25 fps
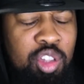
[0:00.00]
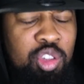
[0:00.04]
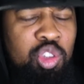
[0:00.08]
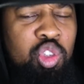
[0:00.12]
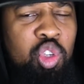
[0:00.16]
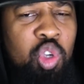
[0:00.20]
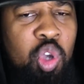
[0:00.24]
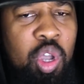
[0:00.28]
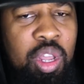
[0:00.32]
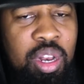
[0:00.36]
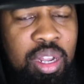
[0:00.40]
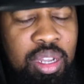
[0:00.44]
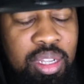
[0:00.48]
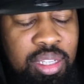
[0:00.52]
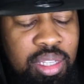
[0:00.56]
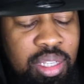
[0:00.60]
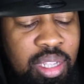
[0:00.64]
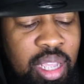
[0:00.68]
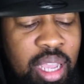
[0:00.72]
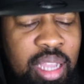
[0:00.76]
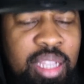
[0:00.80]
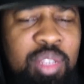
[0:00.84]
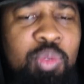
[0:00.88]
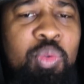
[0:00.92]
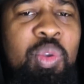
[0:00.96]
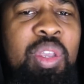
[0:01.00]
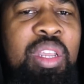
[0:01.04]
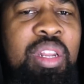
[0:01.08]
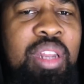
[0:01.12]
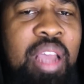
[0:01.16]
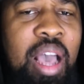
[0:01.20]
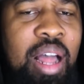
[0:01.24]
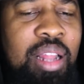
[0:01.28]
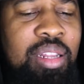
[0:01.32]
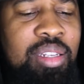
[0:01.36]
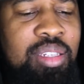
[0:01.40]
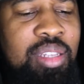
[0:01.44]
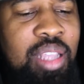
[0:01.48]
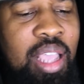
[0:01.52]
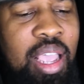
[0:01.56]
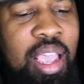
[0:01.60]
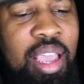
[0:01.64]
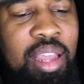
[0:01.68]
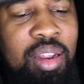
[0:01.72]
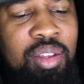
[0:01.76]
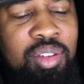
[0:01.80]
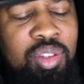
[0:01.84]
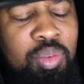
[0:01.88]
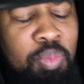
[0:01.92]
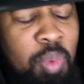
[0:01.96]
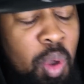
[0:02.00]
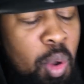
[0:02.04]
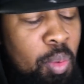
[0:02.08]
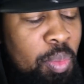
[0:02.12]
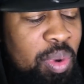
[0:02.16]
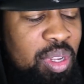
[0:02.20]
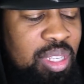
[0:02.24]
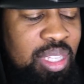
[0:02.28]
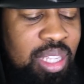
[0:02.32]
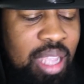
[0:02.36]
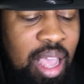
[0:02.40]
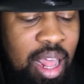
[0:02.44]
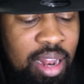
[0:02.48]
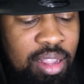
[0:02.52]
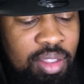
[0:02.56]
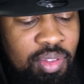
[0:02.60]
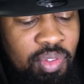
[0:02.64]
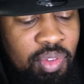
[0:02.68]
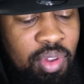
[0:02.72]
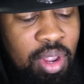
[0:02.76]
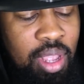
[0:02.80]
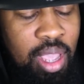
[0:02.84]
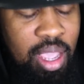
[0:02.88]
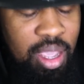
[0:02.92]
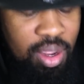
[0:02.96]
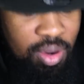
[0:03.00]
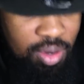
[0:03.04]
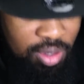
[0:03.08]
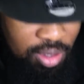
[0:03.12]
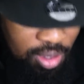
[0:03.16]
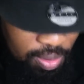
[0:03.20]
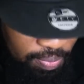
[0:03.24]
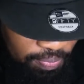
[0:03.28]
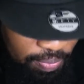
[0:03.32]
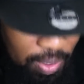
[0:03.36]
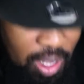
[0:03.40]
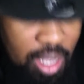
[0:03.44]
Join us as we acknowledge the haters. Moment of silence for the haters.